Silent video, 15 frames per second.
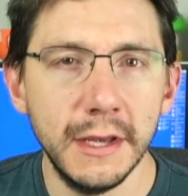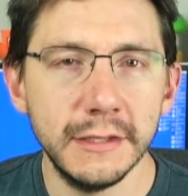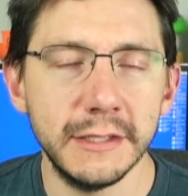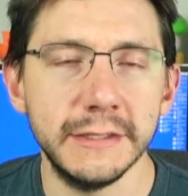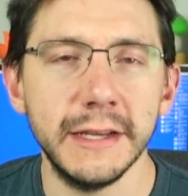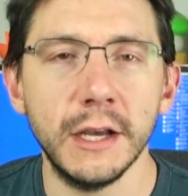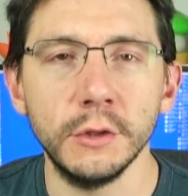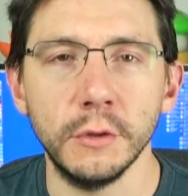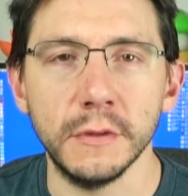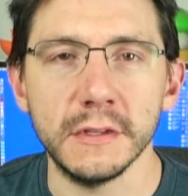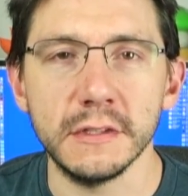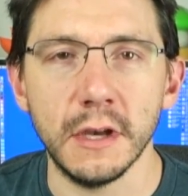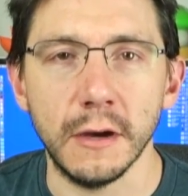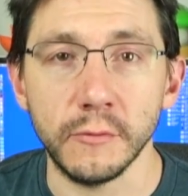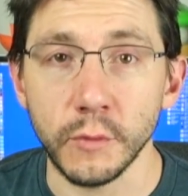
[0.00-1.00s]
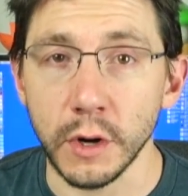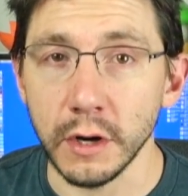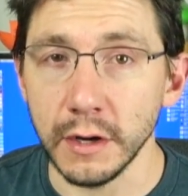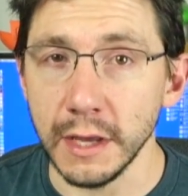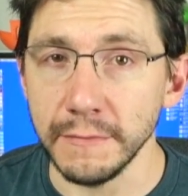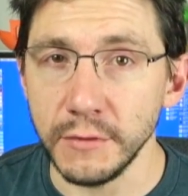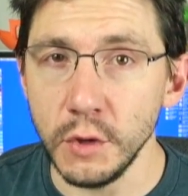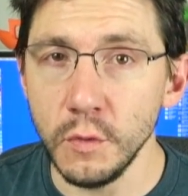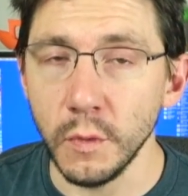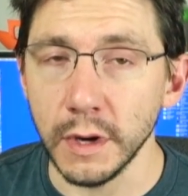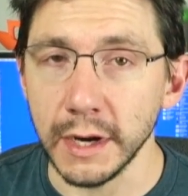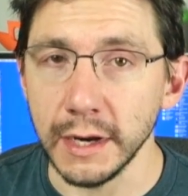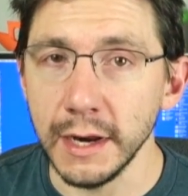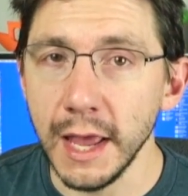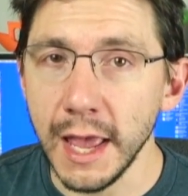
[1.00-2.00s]
to download the software if you
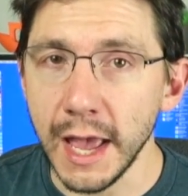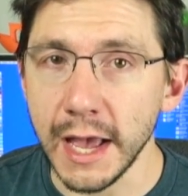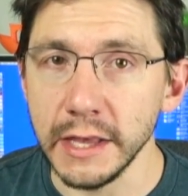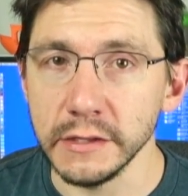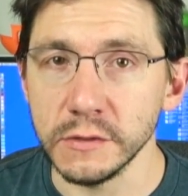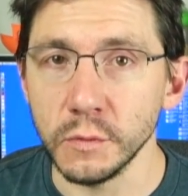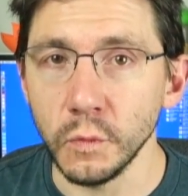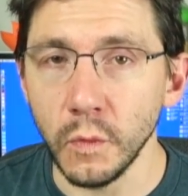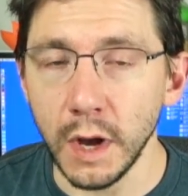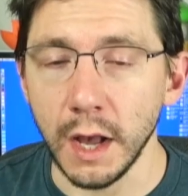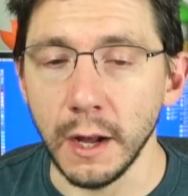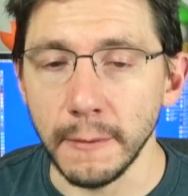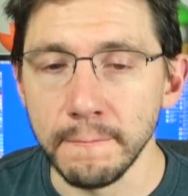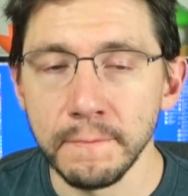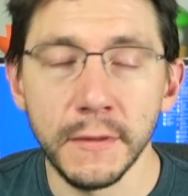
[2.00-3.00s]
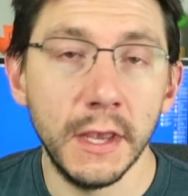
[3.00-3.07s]
want it as well.